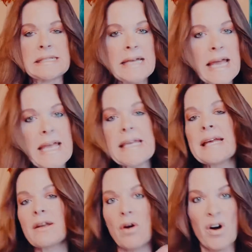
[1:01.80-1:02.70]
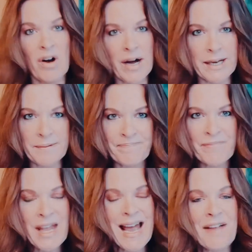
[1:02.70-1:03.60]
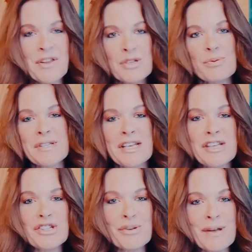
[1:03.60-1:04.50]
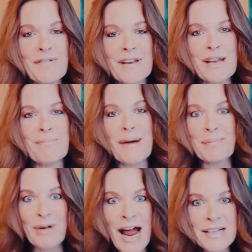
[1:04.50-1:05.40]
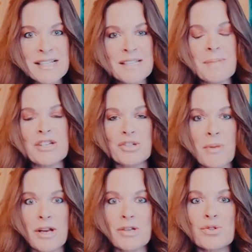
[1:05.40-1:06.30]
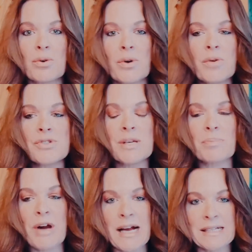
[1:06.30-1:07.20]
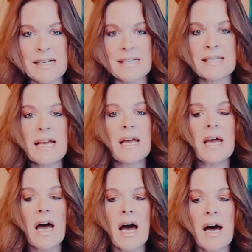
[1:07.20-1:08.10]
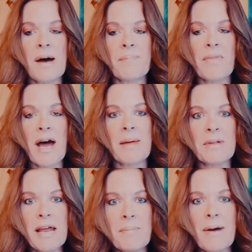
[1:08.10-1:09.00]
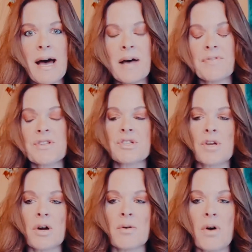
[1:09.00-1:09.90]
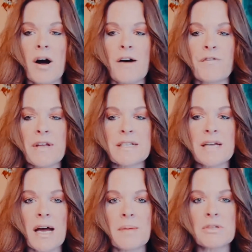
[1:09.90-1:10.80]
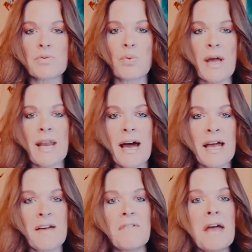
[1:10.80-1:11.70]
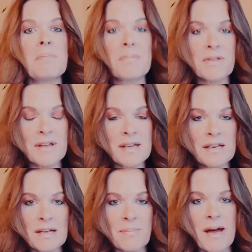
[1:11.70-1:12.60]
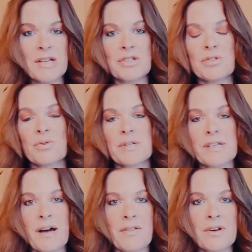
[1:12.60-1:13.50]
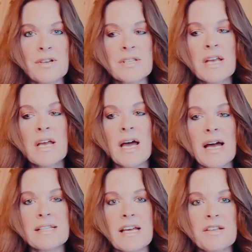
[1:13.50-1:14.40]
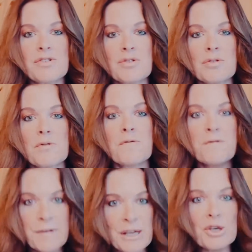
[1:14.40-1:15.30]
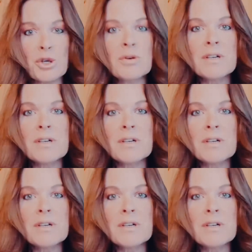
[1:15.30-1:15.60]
take it on. And this was an issue even in my practice, my shamanic soul coaching practice. I'm an empath, so oftentimes when I have empathy and compassion towards others, I tend to feel